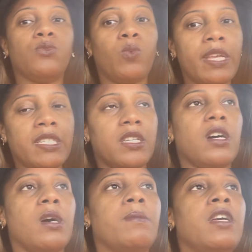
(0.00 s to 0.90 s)

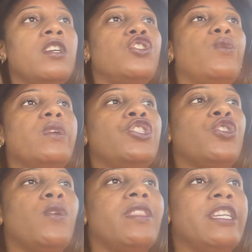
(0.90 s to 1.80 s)
wisdom to
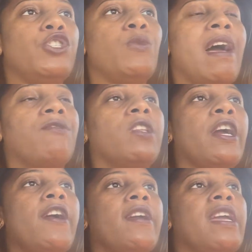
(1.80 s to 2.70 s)
ensure that you have
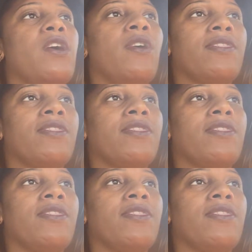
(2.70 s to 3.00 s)
clarity on